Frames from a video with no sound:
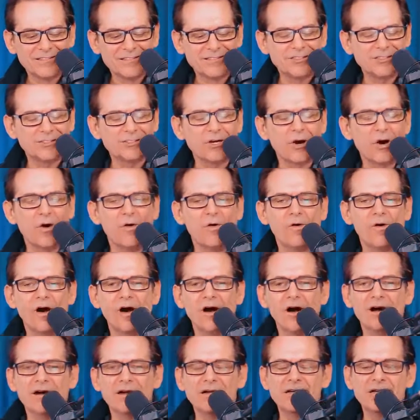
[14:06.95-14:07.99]

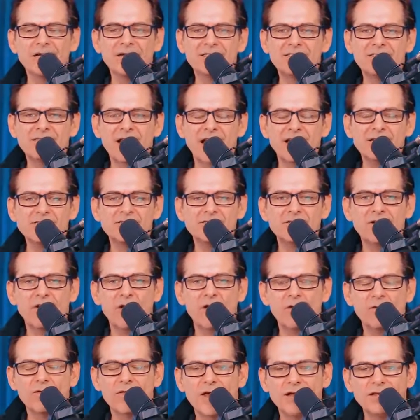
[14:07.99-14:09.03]
So it's nice to
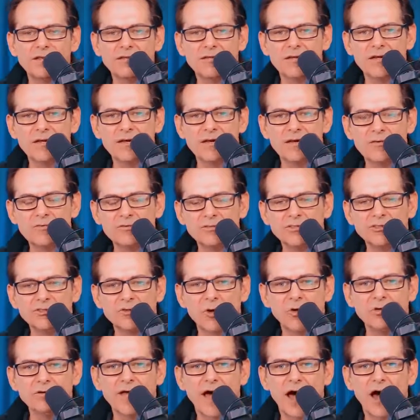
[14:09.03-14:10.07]
know that it was
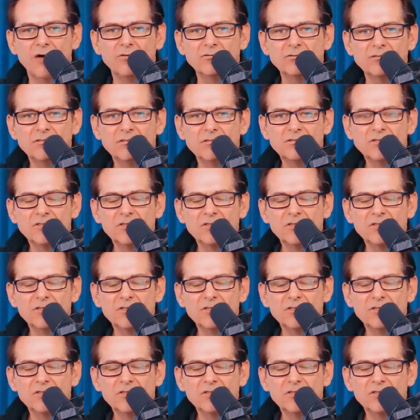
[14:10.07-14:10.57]
sold out.